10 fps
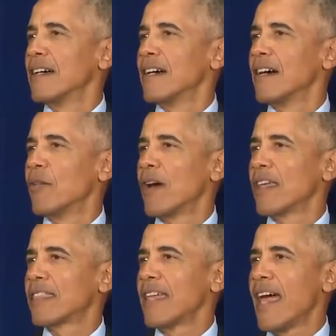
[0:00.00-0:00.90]
I want to
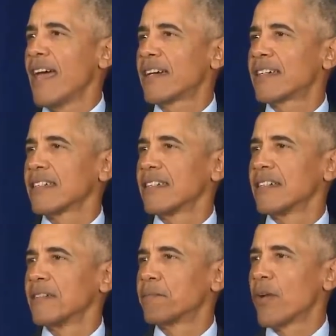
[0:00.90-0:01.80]
thank
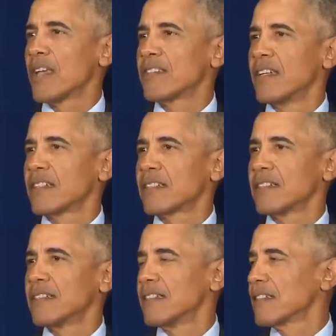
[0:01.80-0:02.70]
uh, President
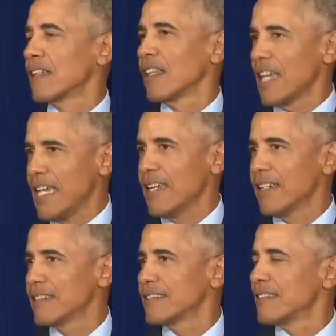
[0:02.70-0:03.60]
uh, Killeen
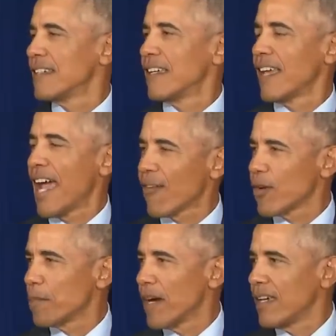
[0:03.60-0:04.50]
and
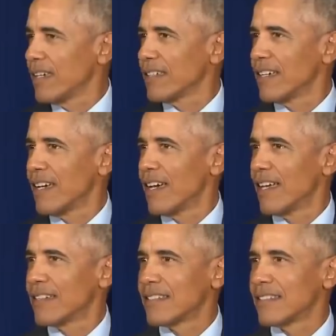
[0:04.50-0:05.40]
everybody
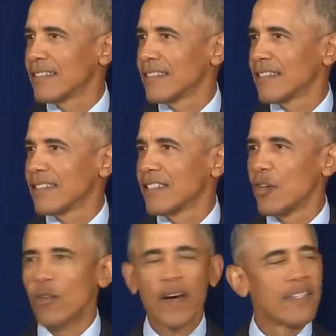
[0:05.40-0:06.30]
at the
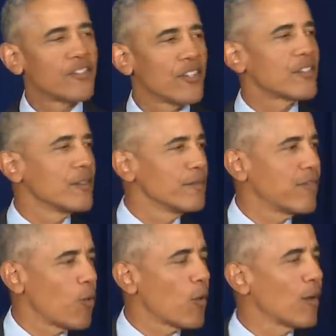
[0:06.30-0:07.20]
U of I system
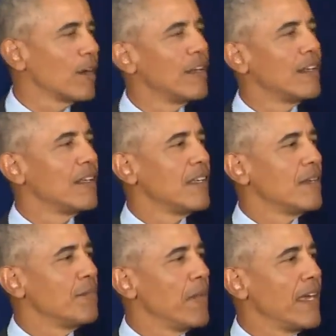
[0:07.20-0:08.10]
for
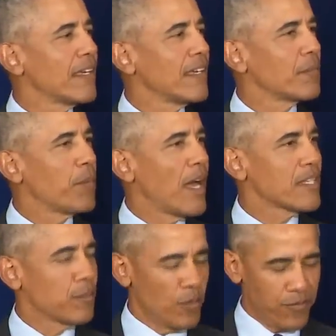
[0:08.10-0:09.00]
making it
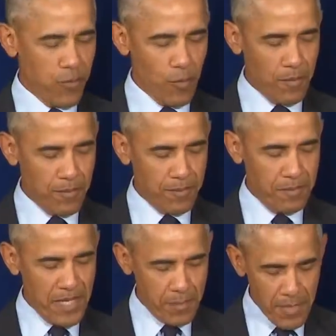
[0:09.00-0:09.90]
possible for
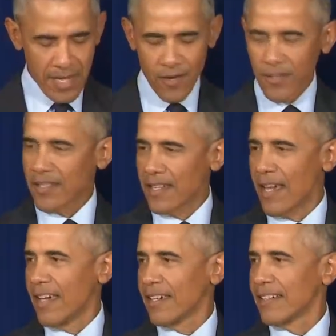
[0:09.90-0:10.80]
me to be here
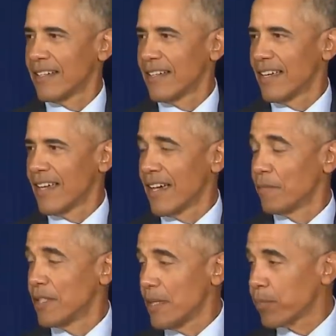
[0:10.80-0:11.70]
today, uh, and I
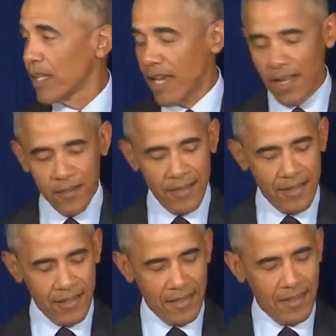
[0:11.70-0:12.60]
am deeply honored
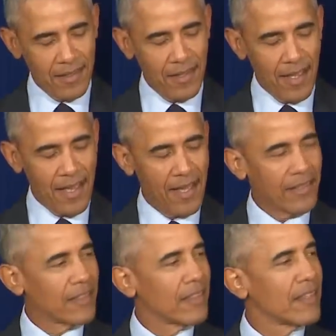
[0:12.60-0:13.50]
uh, at
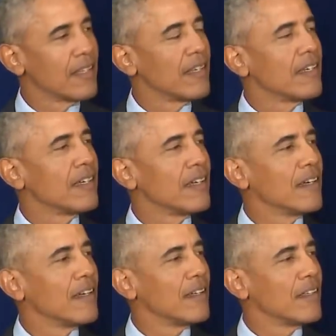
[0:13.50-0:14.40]

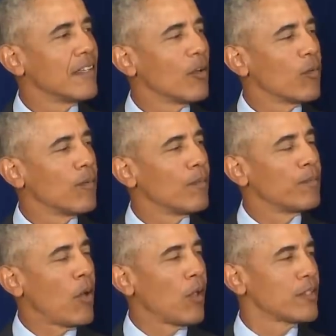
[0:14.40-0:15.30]
uh, the
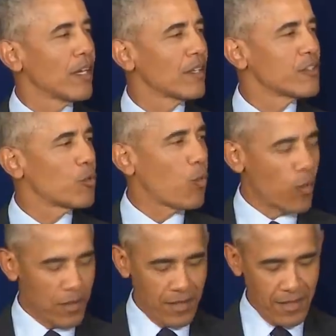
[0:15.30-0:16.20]
Paul Douglas
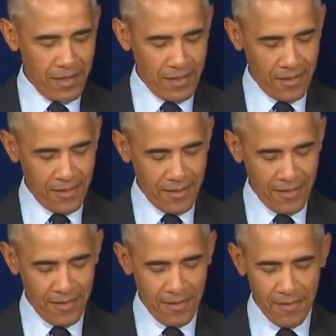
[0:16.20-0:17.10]
Award that is
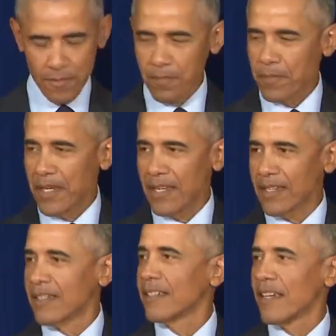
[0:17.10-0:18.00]

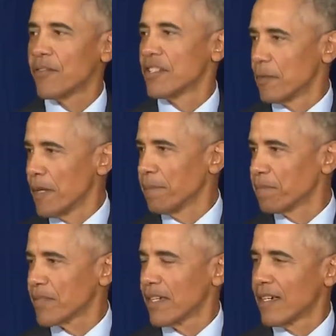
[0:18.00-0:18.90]
being given to me.
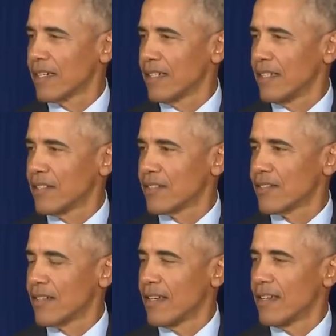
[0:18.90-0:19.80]
Uh, he is
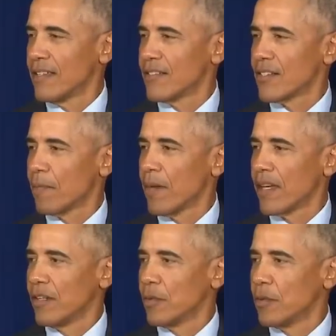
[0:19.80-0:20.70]

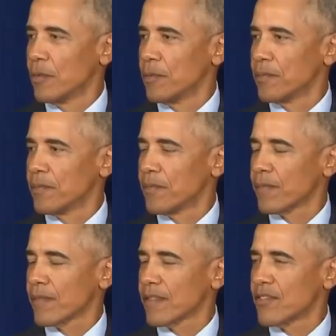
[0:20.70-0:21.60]
somebody who
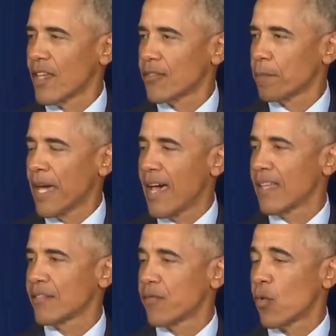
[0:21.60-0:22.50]
set the
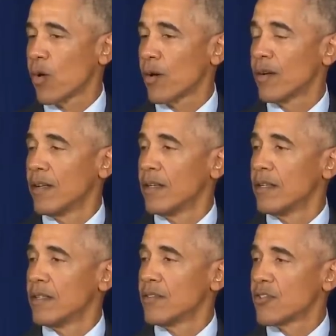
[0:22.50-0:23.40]
path for
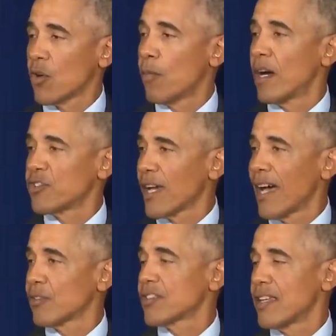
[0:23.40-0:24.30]
so much
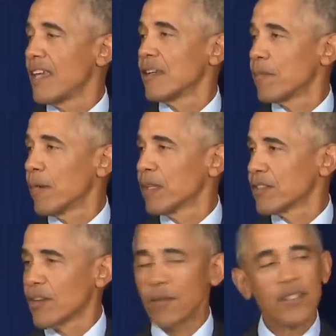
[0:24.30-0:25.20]
outstanding public
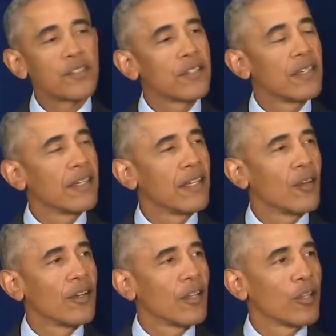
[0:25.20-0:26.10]
service uh,
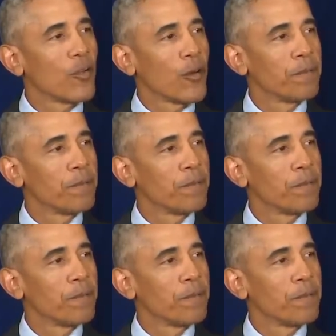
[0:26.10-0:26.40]
here in Illinois.